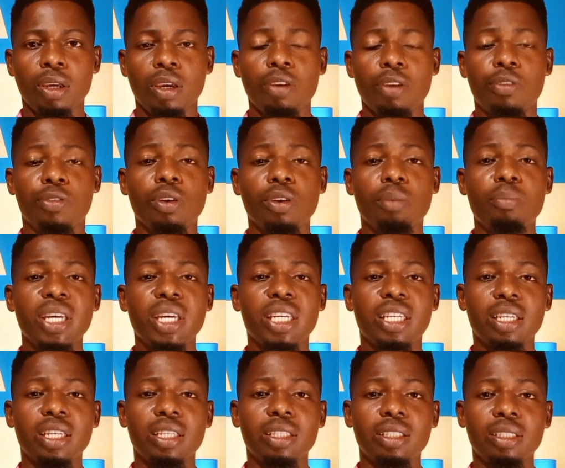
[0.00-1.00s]
If you're
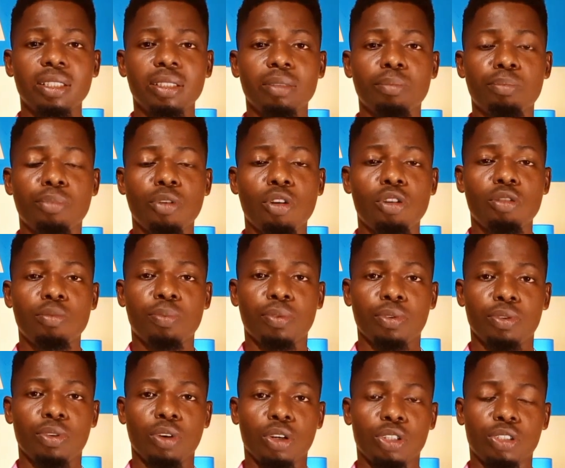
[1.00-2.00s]
making bulk
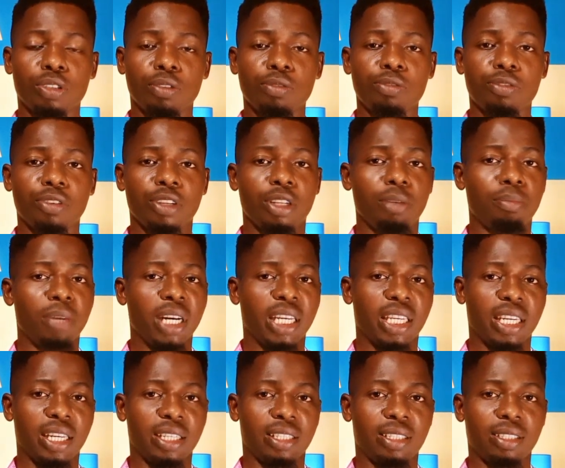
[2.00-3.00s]
production for the
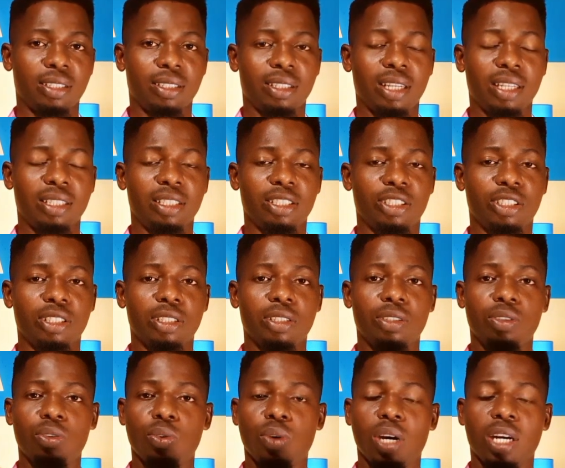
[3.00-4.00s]
market, that is,
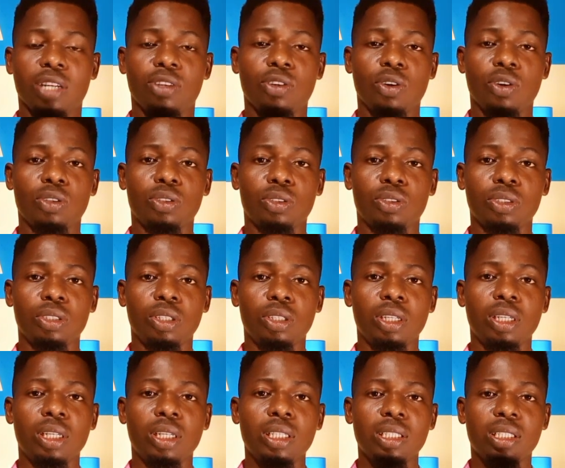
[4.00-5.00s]
you are not
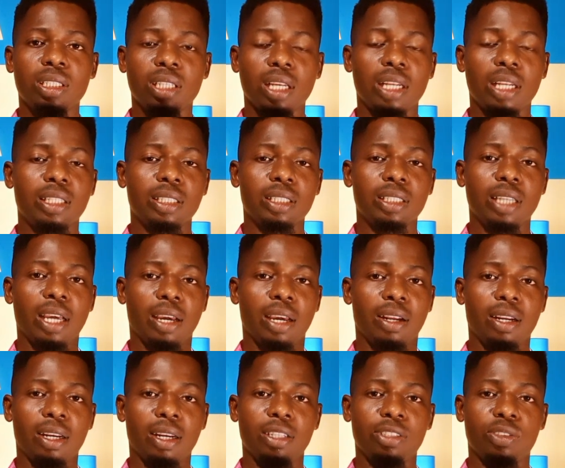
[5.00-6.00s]
selling
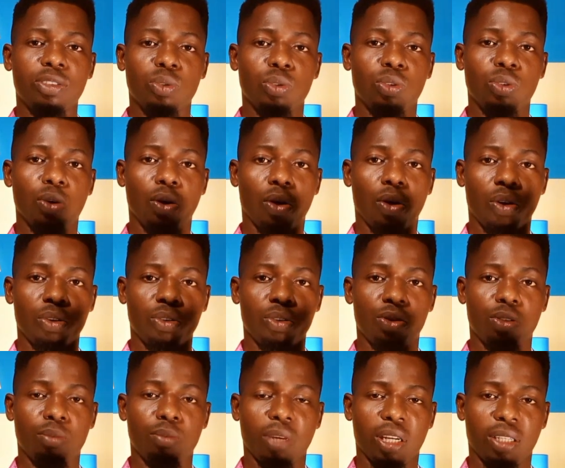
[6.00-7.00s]
directly to your
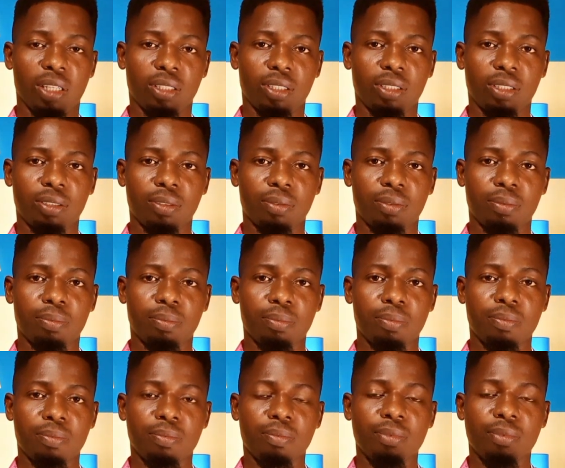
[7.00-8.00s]
consumers,
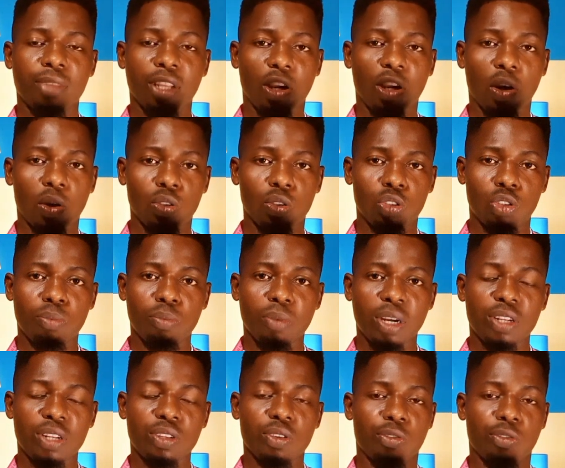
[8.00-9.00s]
the
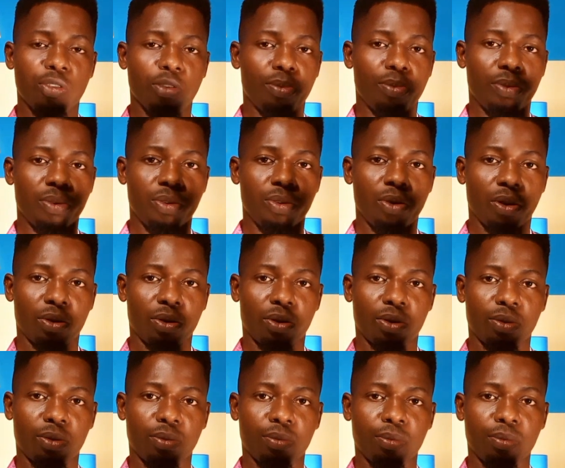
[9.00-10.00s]
consumers of your product,
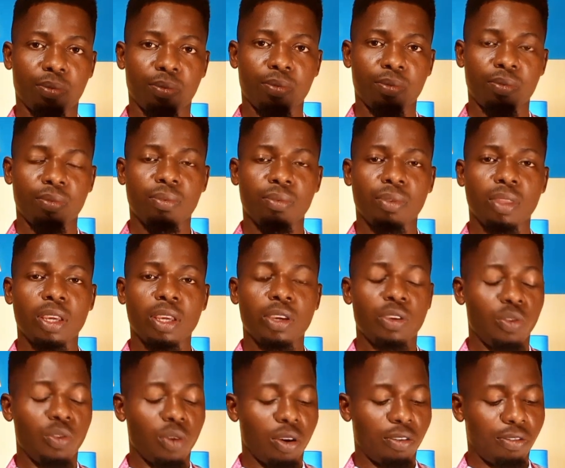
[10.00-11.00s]

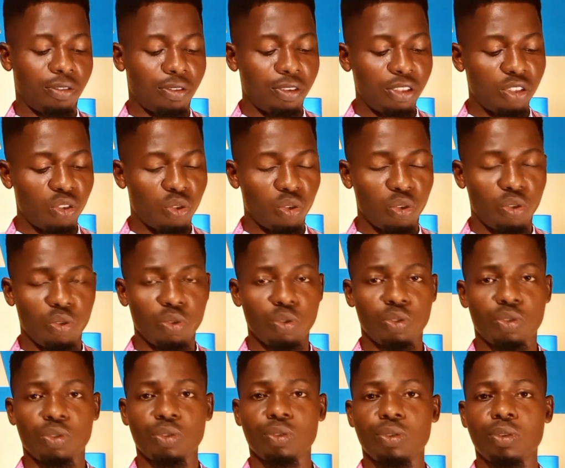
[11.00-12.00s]
you are free to
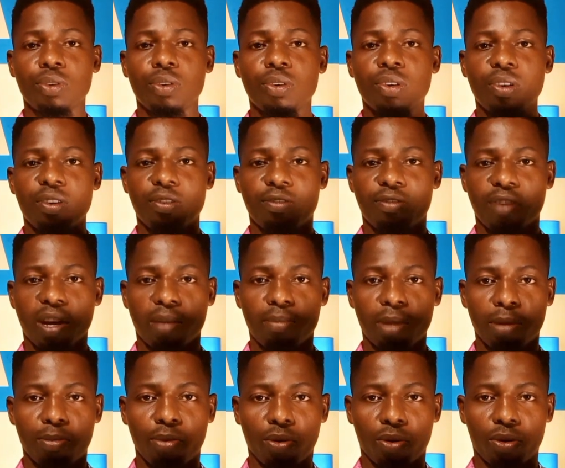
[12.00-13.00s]
use
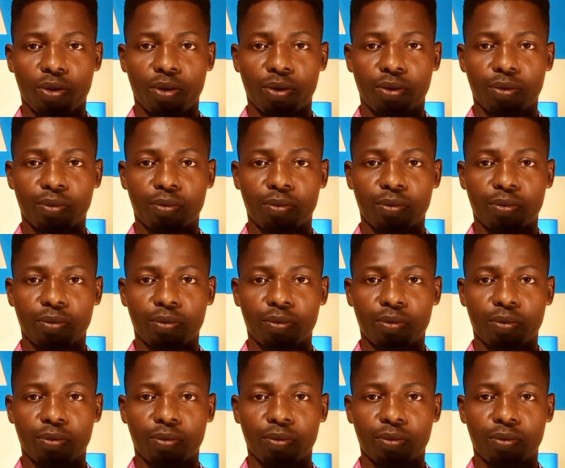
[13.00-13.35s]
fiber board.